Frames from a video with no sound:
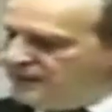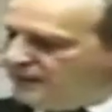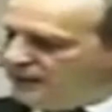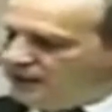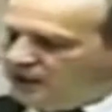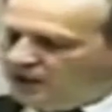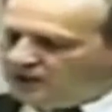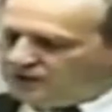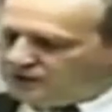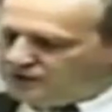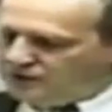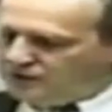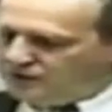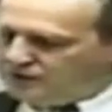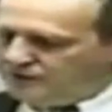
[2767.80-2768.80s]
the
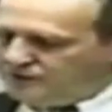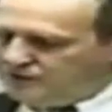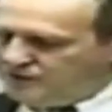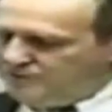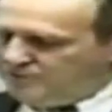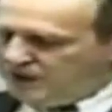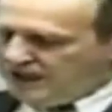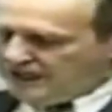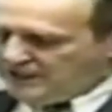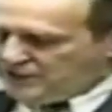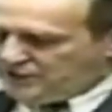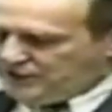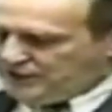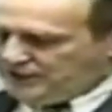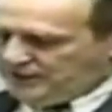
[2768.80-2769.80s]
occult
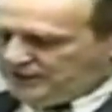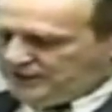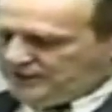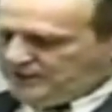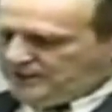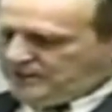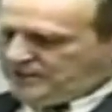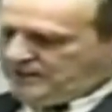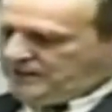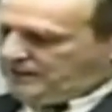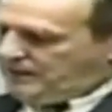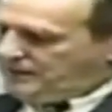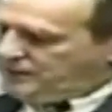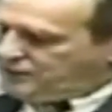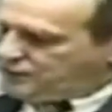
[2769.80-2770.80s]
symbology
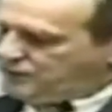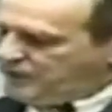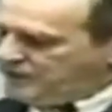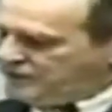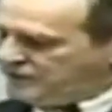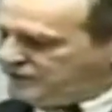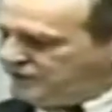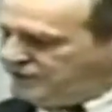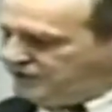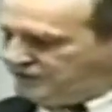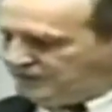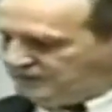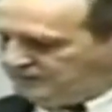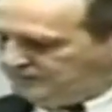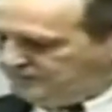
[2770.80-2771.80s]
on its Great Seal.